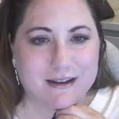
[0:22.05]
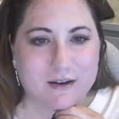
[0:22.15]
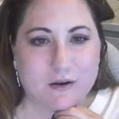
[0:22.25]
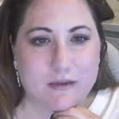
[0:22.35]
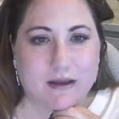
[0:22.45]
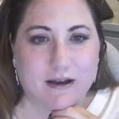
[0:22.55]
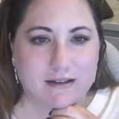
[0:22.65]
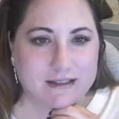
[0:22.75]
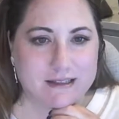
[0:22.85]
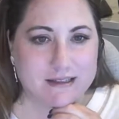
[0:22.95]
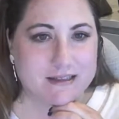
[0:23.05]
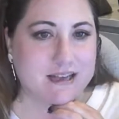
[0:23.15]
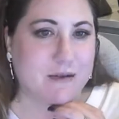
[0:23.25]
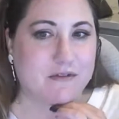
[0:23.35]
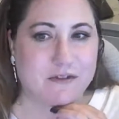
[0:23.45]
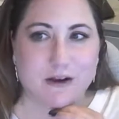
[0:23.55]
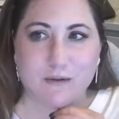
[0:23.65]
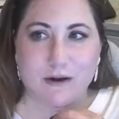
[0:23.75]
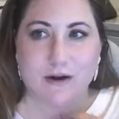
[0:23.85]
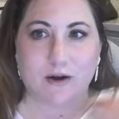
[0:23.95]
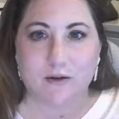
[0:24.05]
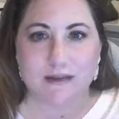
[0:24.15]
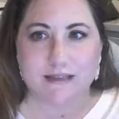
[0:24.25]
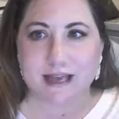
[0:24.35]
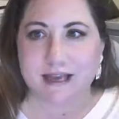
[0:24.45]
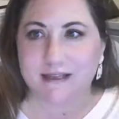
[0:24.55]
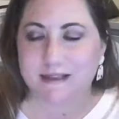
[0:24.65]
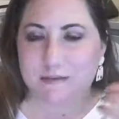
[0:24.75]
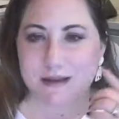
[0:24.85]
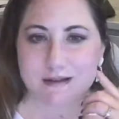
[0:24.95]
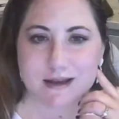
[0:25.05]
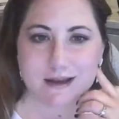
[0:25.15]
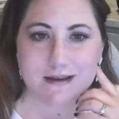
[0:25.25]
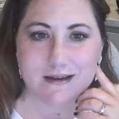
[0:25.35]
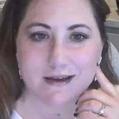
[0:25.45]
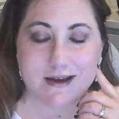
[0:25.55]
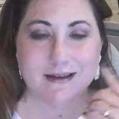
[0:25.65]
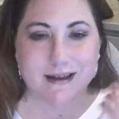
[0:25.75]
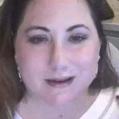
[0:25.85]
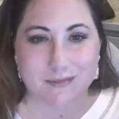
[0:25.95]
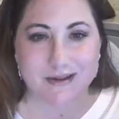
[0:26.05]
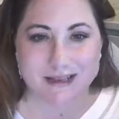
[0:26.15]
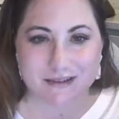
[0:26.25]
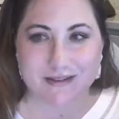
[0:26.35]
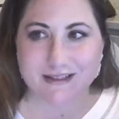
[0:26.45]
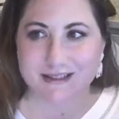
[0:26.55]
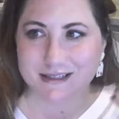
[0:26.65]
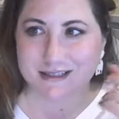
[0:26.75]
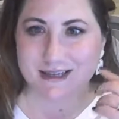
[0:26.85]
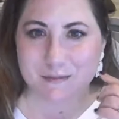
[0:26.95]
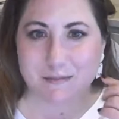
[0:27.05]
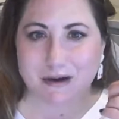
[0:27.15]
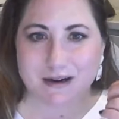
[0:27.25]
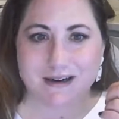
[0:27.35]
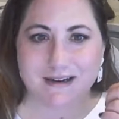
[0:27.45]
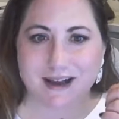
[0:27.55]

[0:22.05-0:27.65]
Oh my gosh, this is the time of year where all we say is something like, I can't believe it's December.